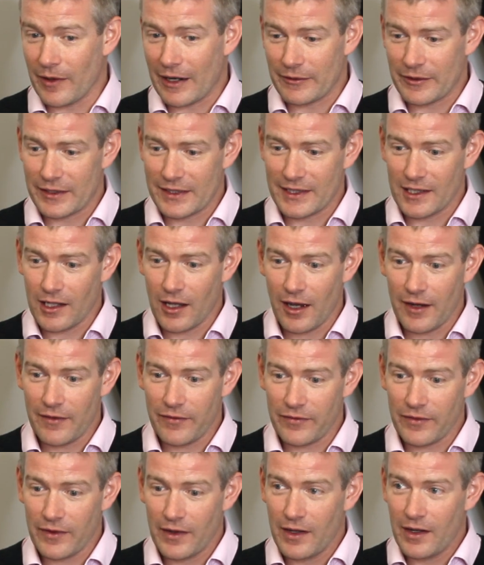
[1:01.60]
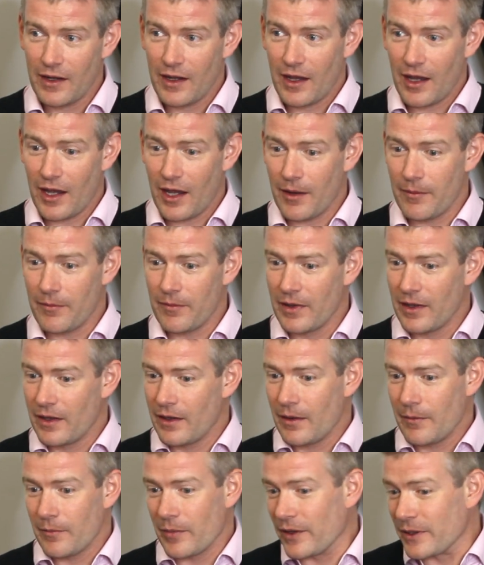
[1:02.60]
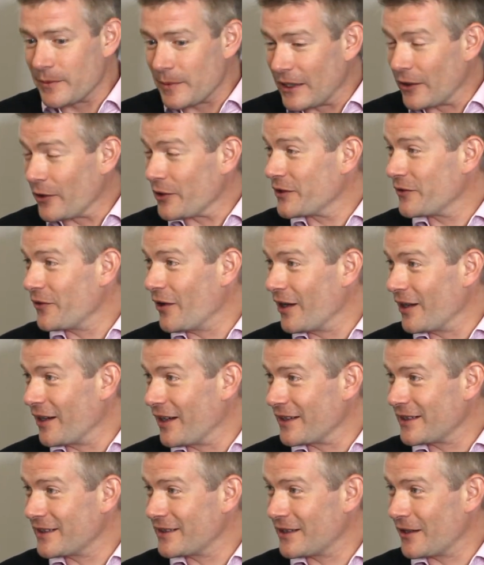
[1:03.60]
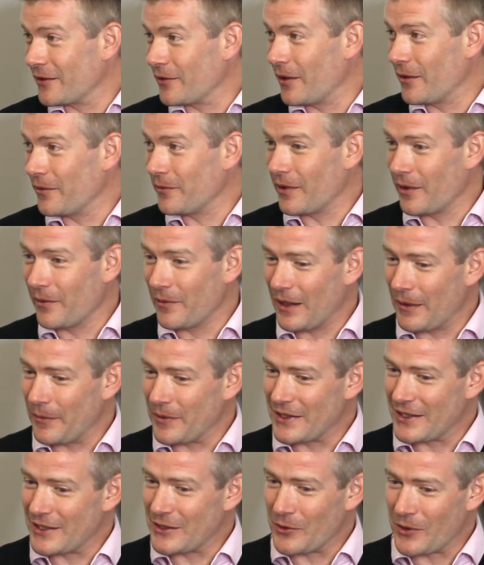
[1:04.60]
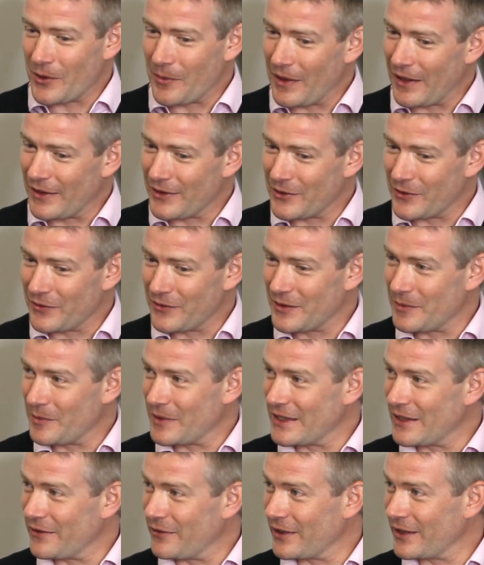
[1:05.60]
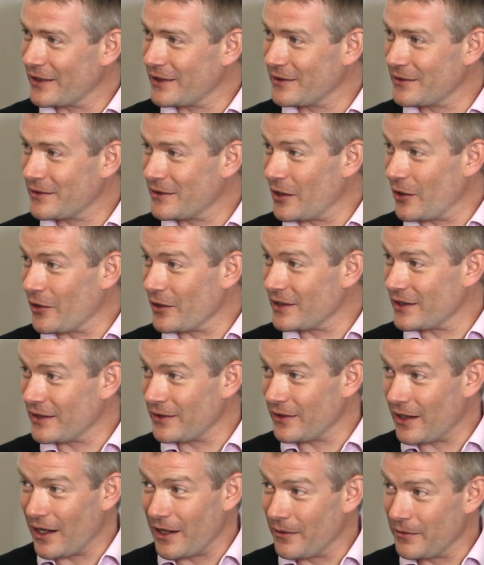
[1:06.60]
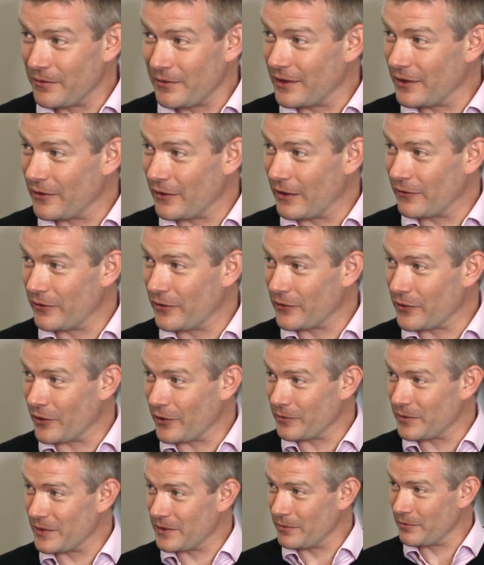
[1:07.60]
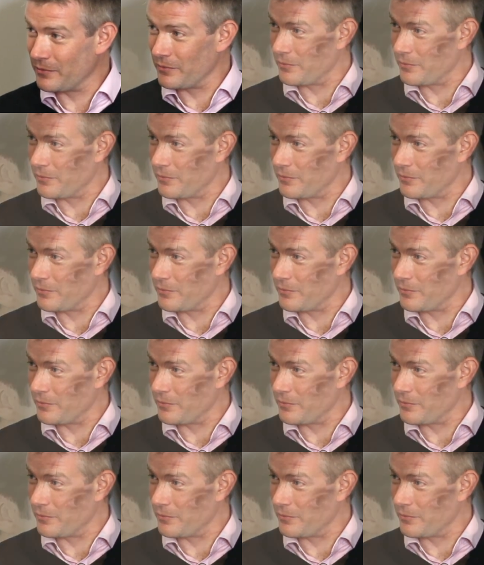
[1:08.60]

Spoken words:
throughout its life, but there's been lots of highlights. So I'm happy to talk about sort of specific stocks if you've got.